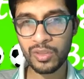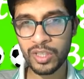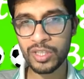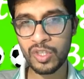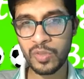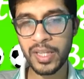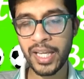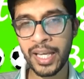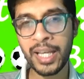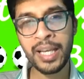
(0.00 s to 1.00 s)
questions will be
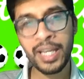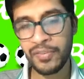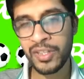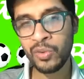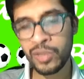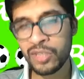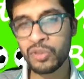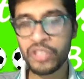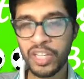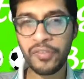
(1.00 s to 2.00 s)
there. If he loses to
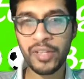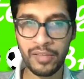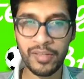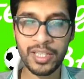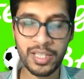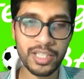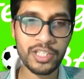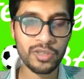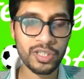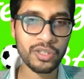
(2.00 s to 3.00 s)
Sheffield, I really think
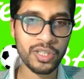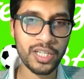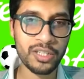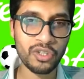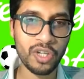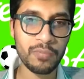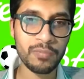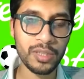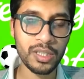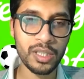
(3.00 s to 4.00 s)
he should get his job,
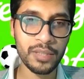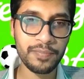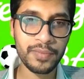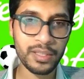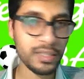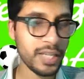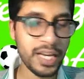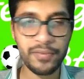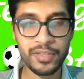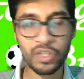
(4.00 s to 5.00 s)

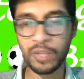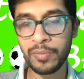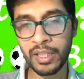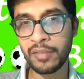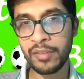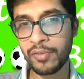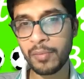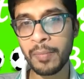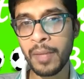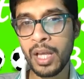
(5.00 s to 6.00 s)
have his job taken away from
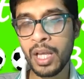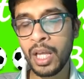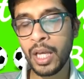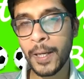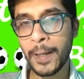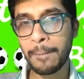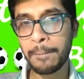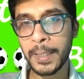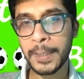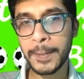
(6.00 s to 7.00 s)
him.
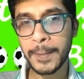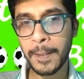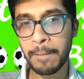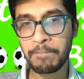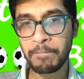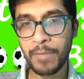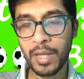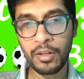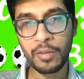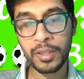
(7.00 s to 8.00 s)
But
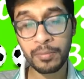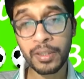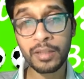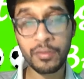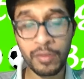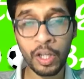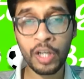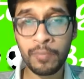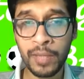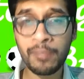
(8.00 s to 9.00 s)
but a lot
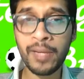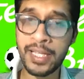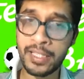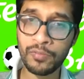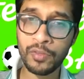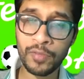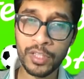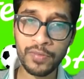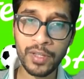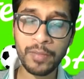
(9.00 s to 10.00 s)
of blame lies at
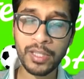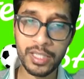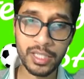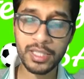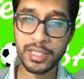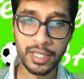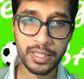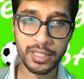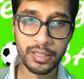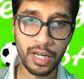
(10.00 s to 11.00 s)
Woodward's feet because he didn't sign a
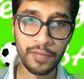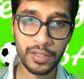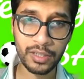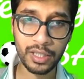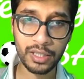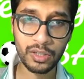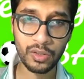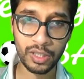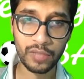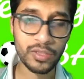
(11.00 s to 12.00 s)
centre half
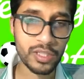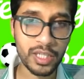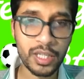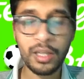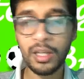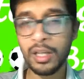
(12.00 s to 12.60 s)
that was needed.